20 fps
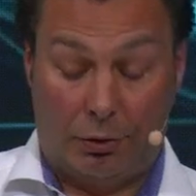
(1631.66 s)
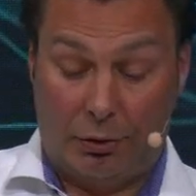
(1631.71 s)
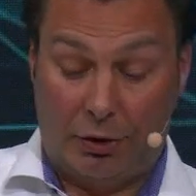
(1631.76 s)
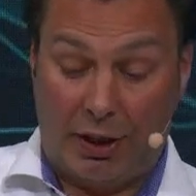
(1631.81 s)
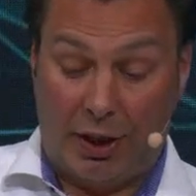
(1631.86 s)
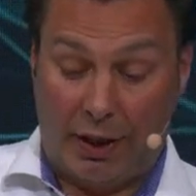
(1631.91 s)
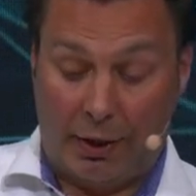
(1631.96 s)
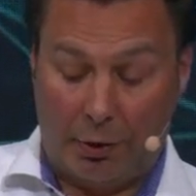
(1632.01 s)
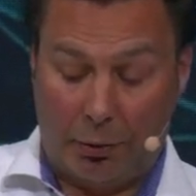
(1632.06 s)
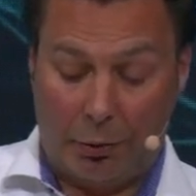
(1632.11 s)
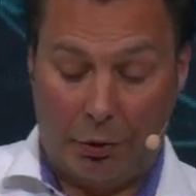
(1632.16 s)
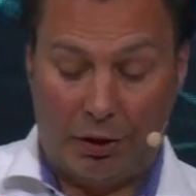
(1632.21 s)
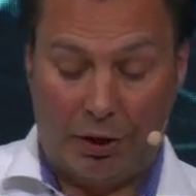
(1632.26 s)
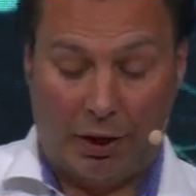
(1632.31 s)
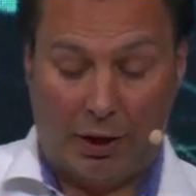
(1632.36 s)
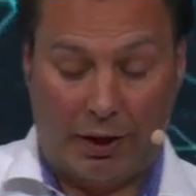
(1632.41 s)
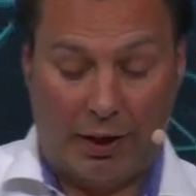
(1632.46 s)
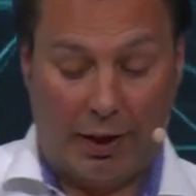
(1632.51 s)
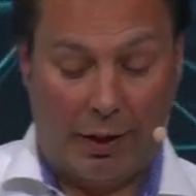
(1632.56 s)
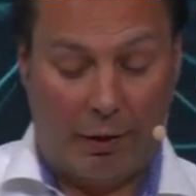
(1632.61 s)
the
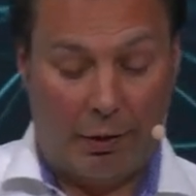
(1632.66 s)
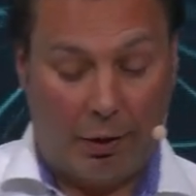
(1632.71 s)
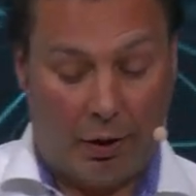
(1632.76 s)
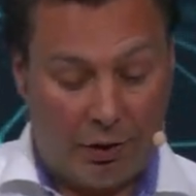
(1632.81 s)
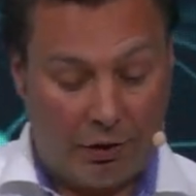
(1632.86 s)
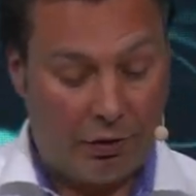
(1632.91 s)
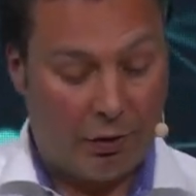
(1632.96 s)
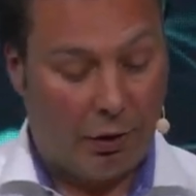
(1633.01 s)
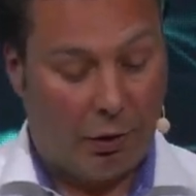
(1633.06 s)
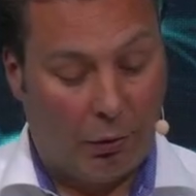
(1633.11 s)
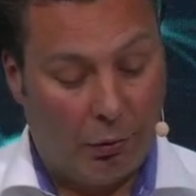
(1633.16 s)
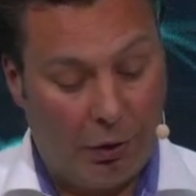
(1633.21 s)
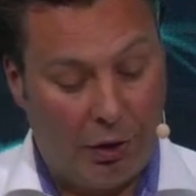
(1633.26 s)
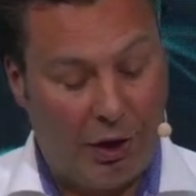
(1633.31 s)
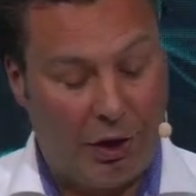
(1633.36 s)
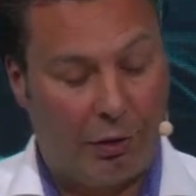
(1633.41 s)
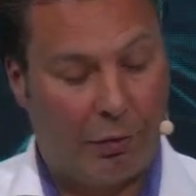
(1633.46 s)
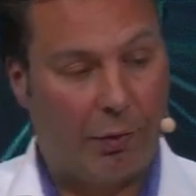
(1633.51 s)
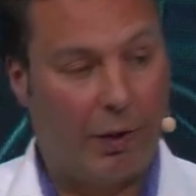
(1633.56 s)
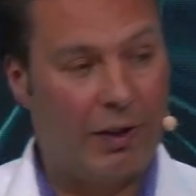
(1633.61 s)
agrirouter can not
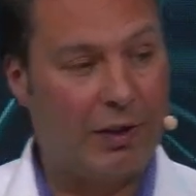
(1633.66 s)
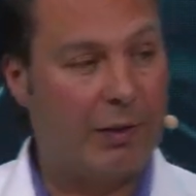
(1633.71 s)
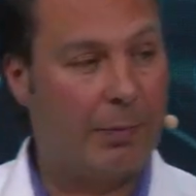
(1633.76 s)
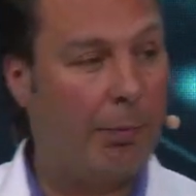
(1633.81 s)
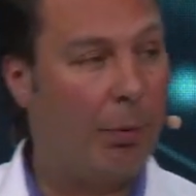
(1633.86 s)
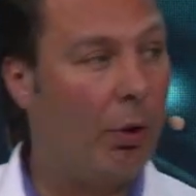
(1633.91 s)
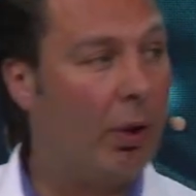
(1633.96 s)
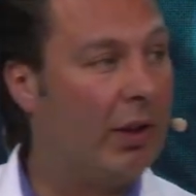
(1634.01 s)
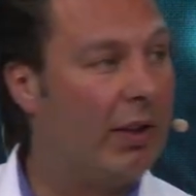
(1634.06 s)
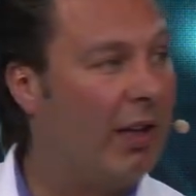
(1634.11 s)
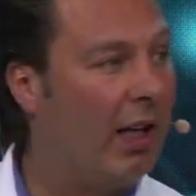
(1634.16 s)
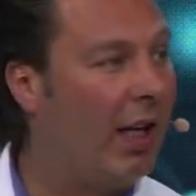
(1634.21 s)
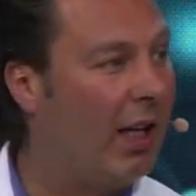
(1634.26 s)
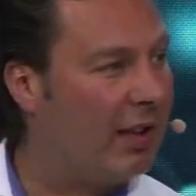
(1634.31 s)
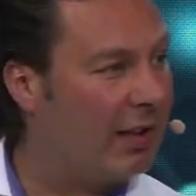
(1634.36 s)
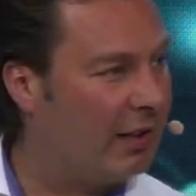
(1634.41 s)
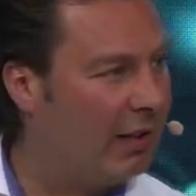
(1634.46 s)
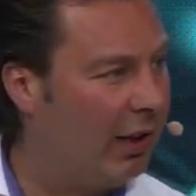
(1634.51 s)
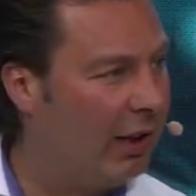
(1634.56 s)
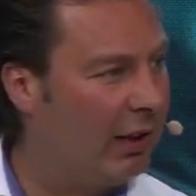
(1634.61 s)
only transport
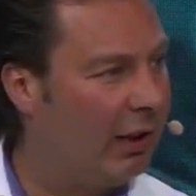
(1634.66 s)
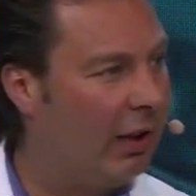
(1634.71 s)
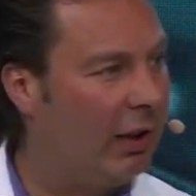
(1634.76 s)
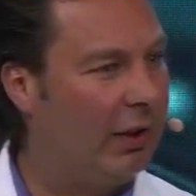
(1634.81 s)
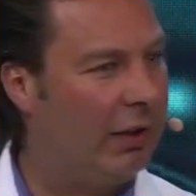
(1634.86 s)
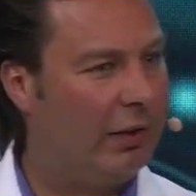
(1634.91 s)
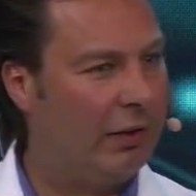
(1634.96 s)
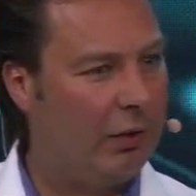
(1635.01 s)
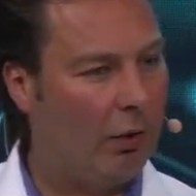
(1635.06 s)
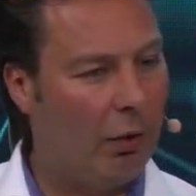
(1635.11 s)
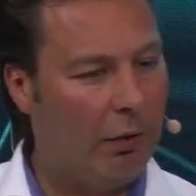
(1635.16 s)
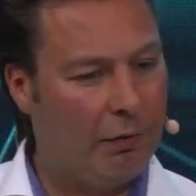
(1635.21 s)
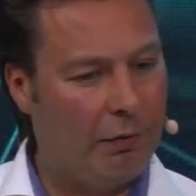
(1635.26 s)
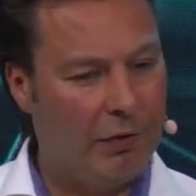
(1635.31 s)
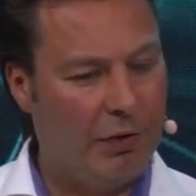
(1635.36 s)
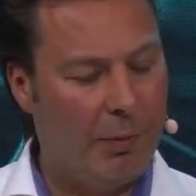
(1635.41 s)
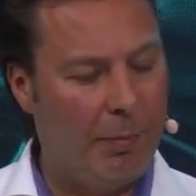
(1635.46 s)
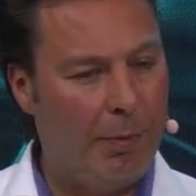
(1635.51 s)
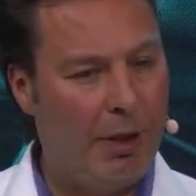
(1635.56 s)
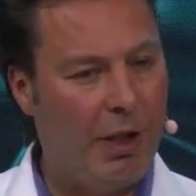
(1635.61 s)
task data, that's
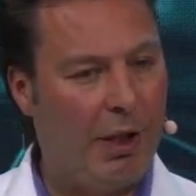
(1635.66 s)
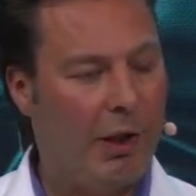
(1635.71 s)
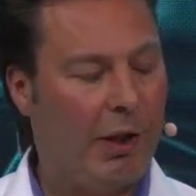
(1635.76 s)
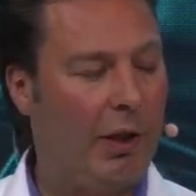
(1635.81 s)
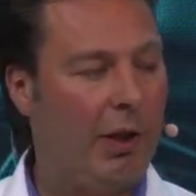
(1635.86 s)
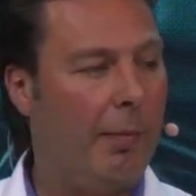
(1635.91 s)
often the meaning in the